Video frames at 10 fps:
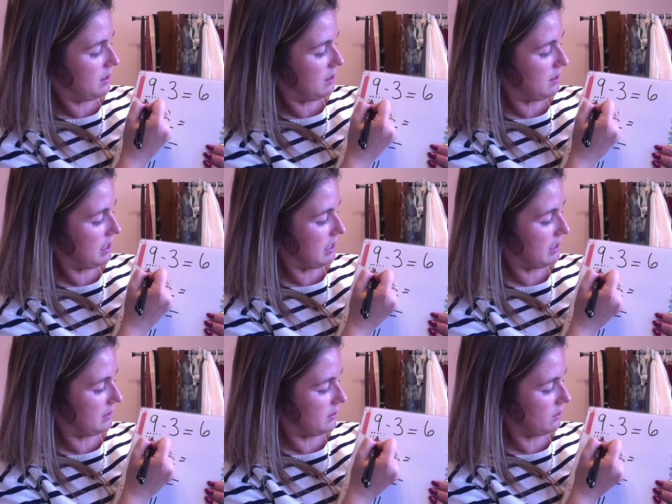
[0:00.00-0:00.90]

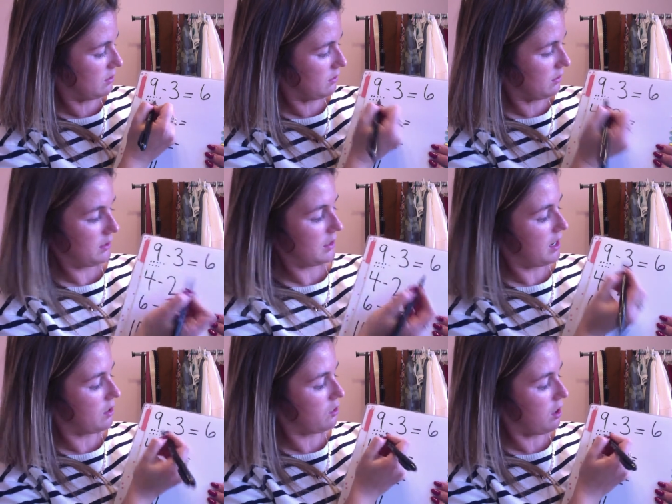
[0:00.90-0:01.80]
9 circles
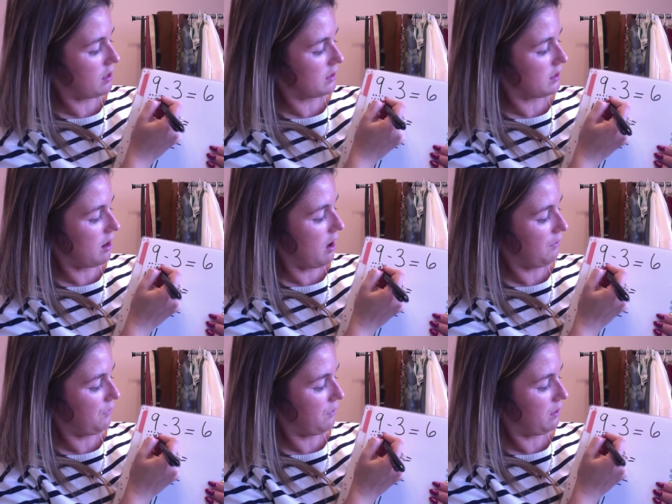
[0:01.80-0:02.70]
and crossed off
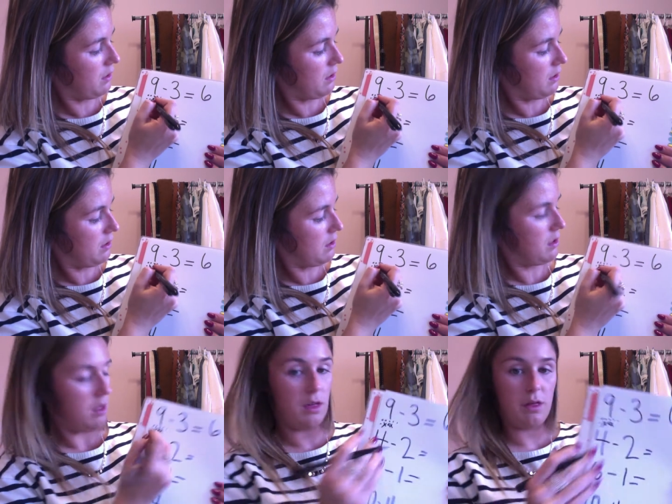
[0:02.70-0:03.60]

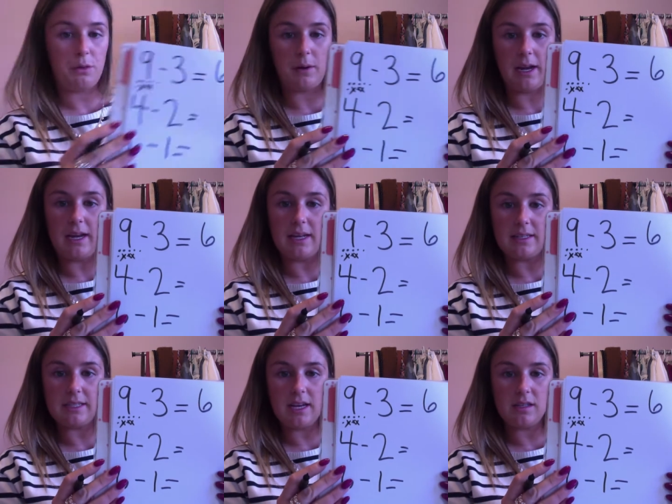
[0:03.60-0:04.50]
3 to get
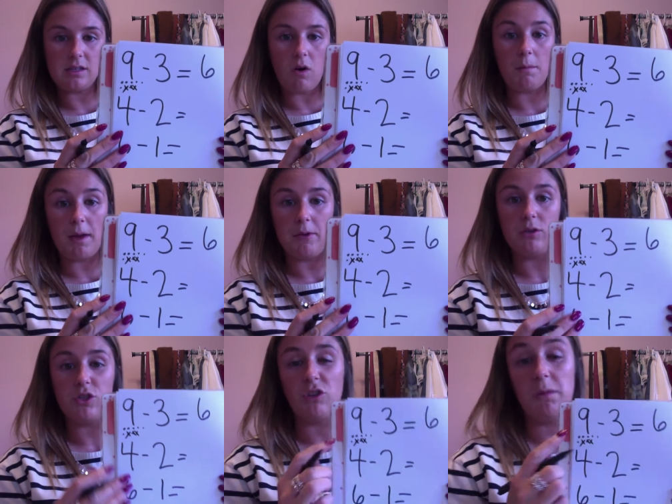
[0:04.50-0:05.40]
6, or maybe you
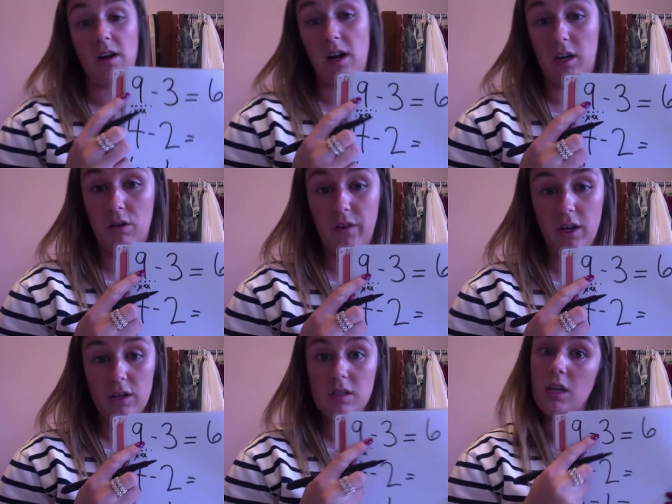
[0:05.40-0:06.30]
showed me 9 on your
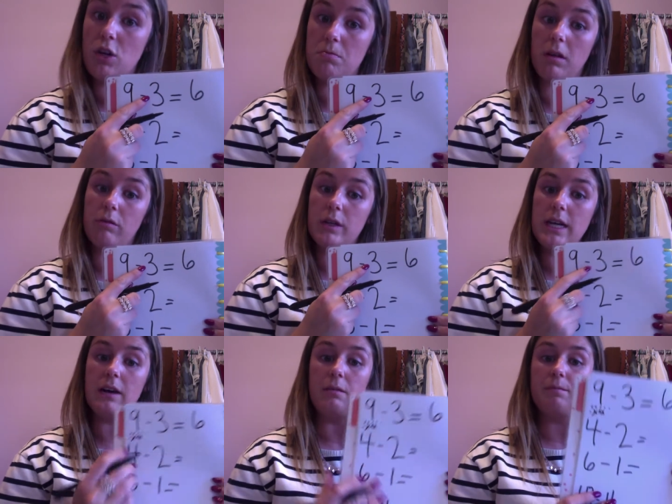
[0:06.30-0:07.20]
fingers and you put 3
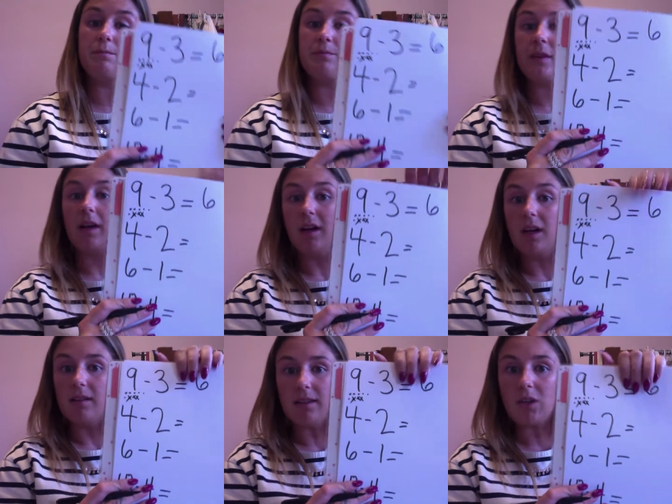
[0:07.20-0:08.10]
down.
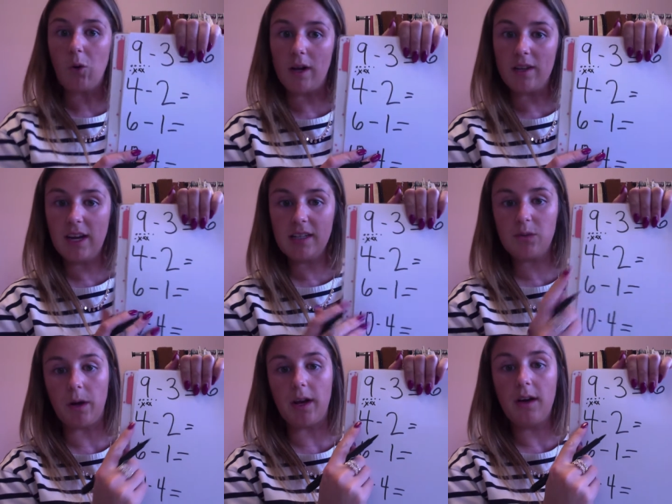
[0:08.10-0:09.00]
Let's go on to the next
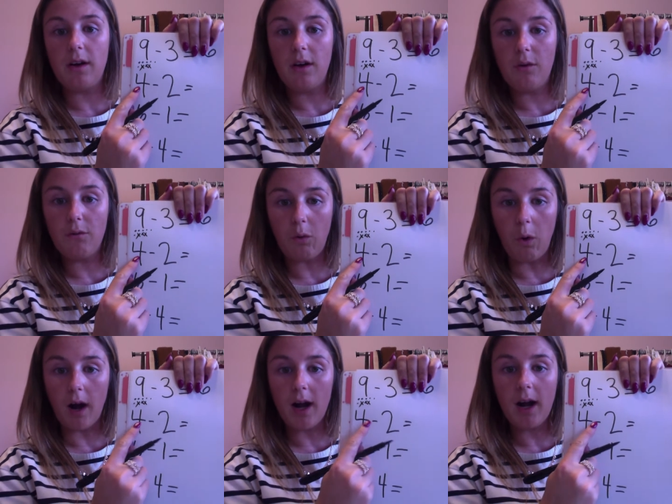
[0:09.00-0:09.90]
one.
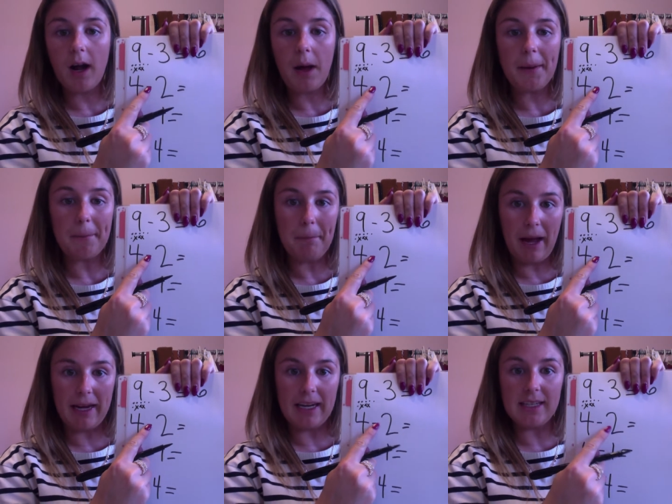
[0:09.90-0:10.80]
4
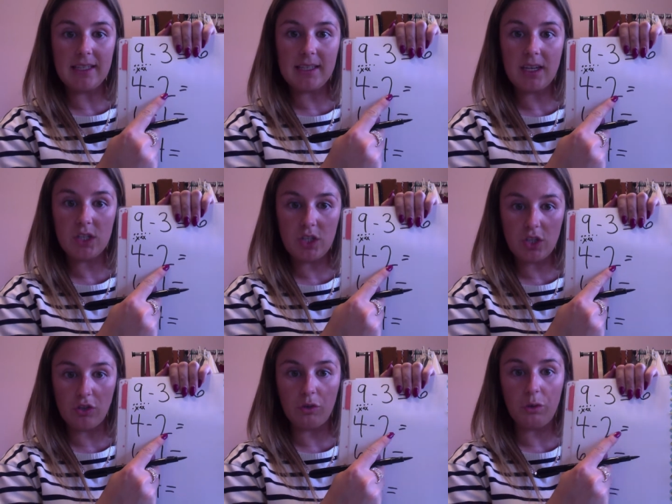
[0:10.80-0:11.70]
minus
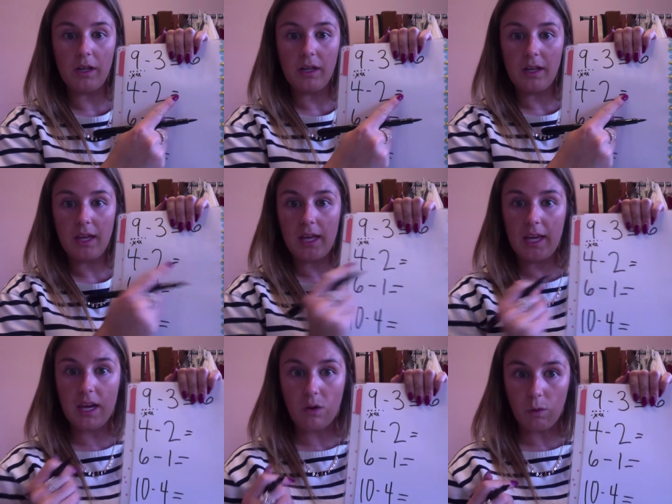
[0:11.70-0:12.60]
2
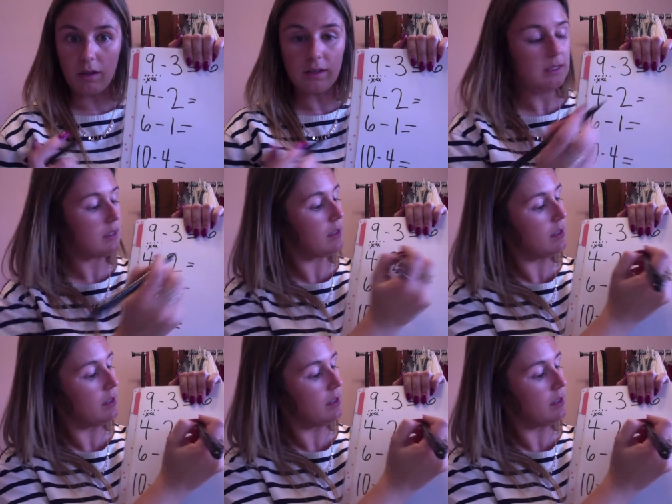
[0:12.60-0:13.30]
equals